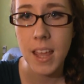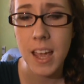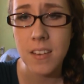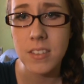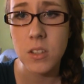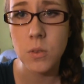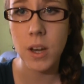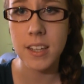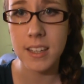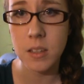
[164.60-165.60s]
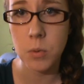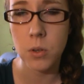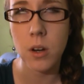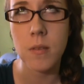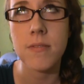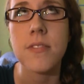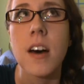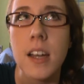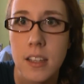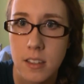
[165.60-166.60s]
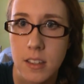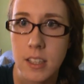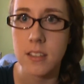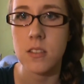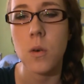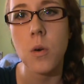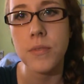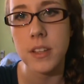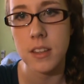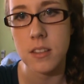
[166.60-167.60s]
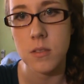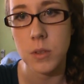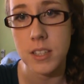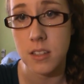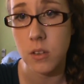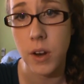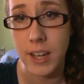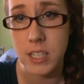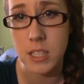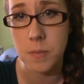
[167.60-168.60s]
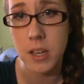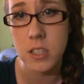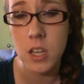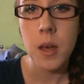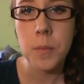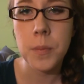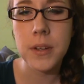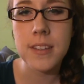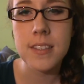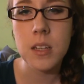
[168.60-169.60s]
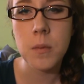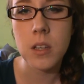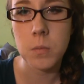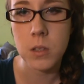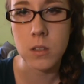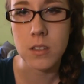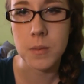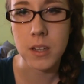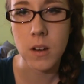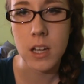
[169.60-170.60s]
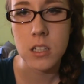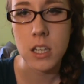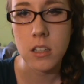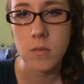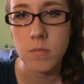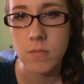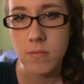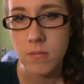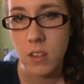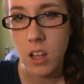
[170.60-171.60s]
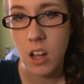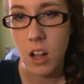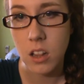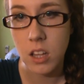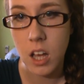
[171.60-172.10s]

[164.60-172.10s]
I have a new editing program finally, so hopefully this one doesn't crash as much. But instead my computer's been crashing. A